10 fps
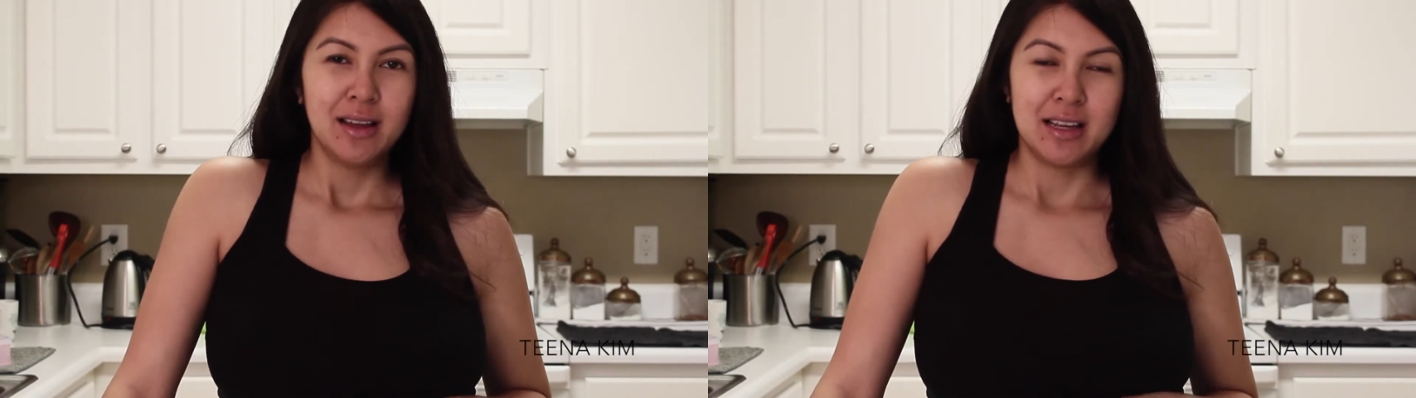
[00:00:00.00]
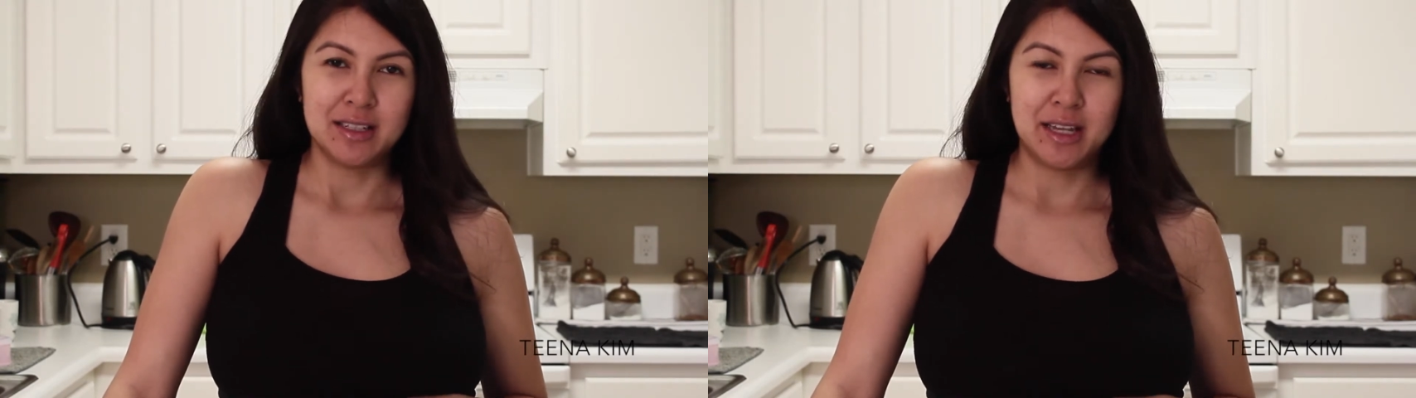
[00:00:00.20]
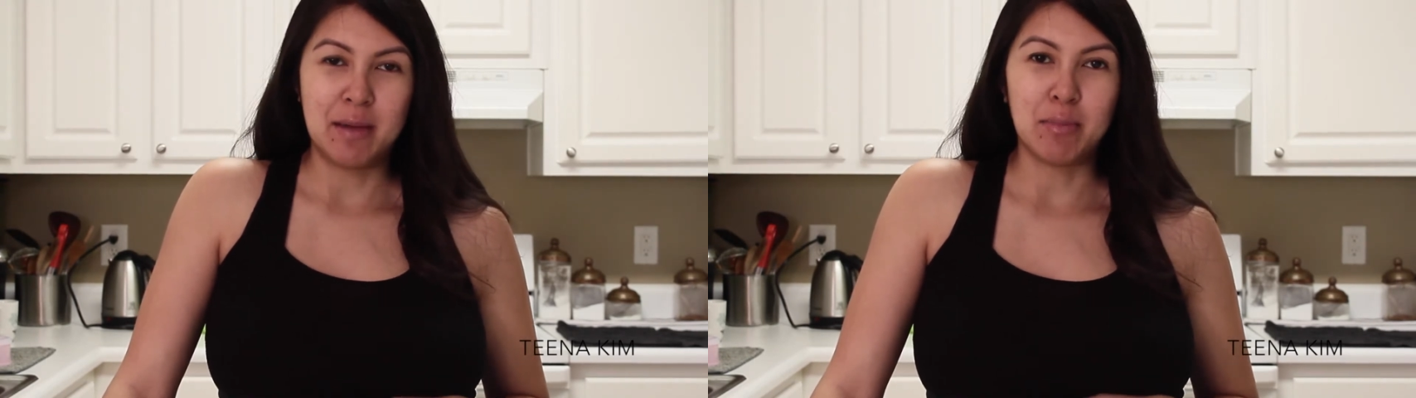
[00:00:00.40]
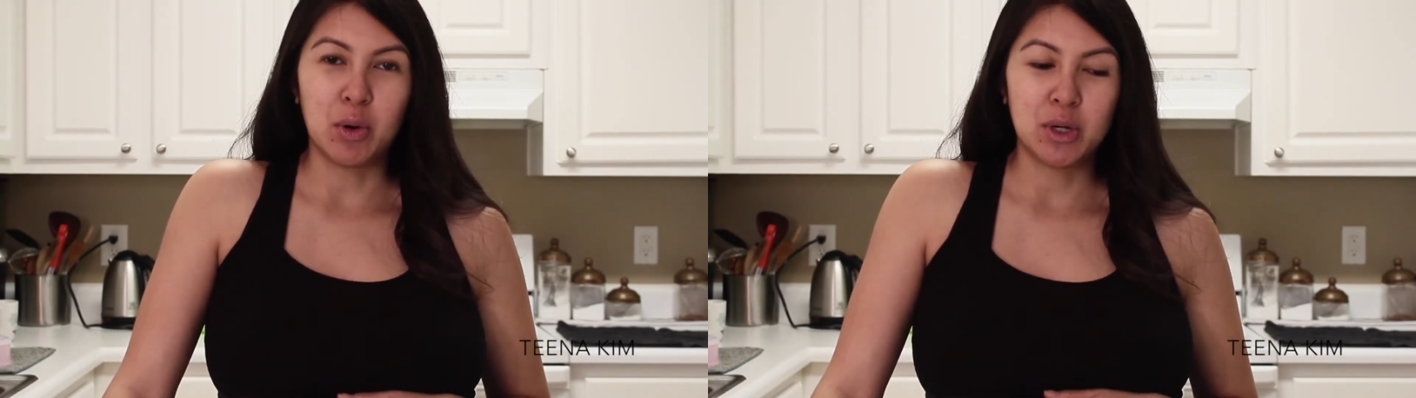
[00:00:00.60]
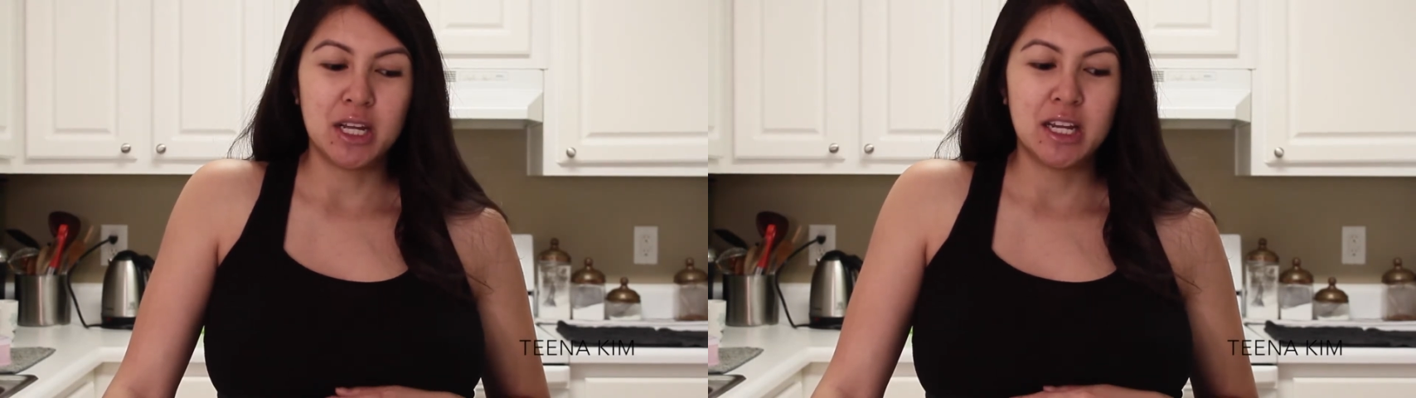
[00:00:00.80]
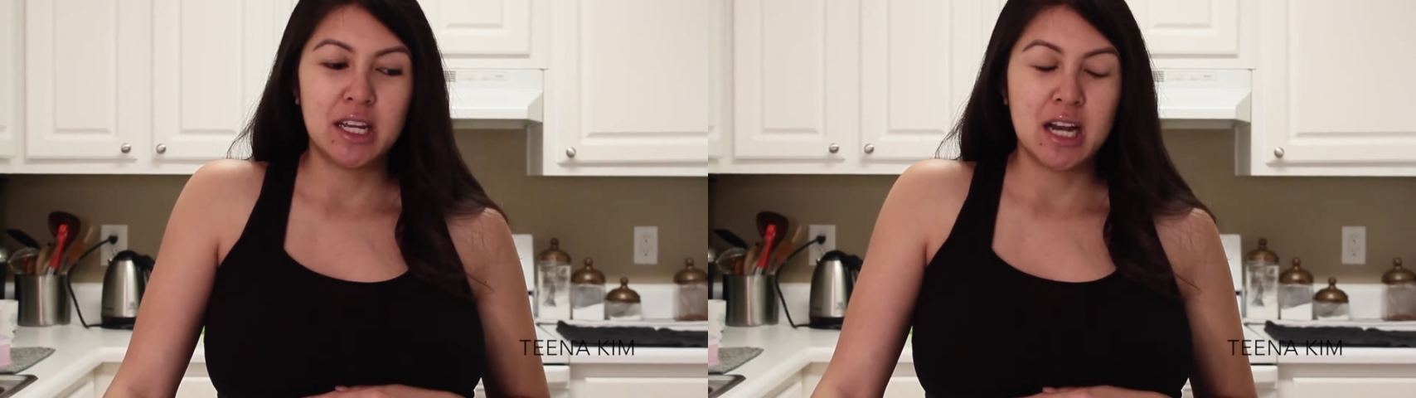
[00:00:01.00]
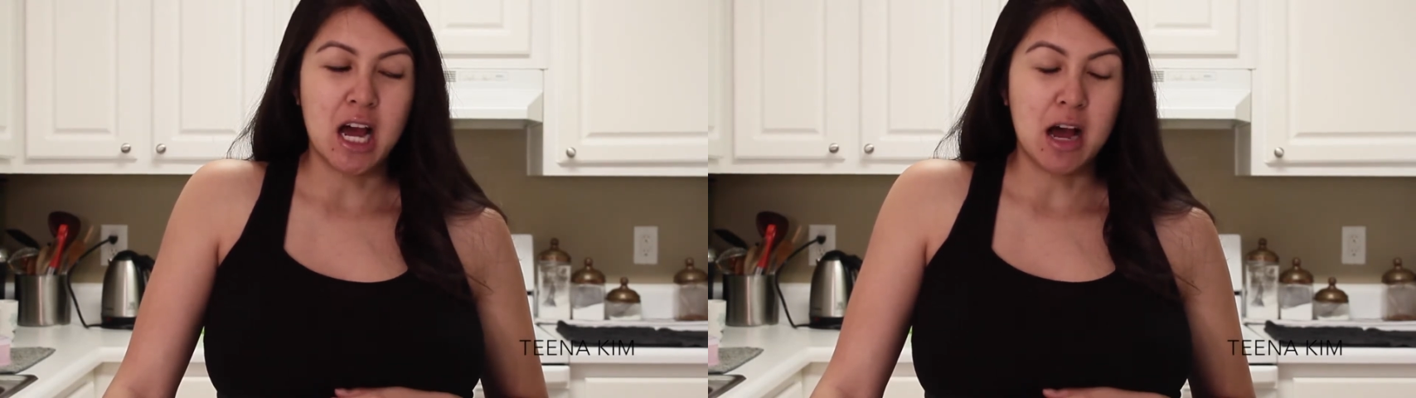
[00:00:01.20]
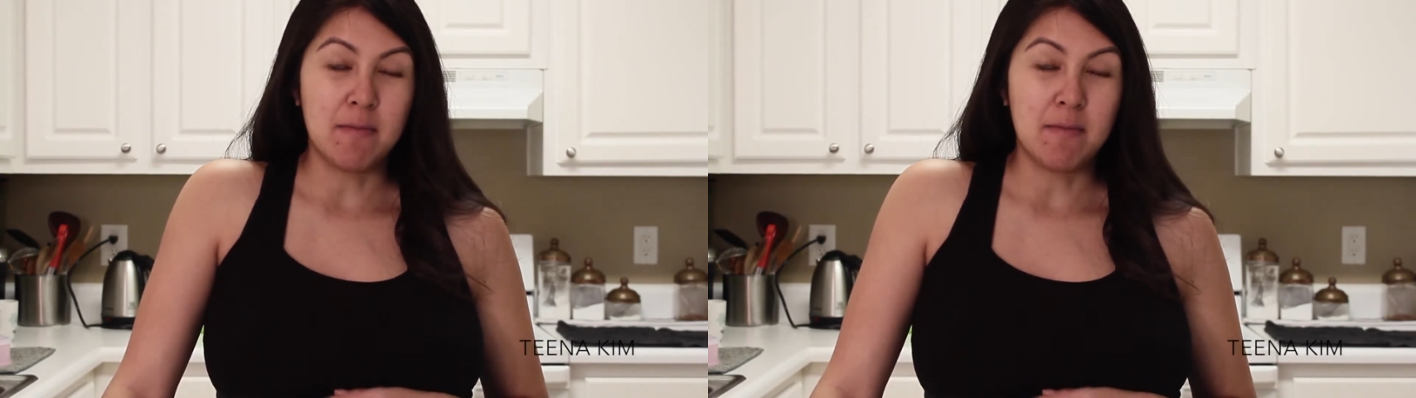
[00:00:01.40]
It's a Cambodian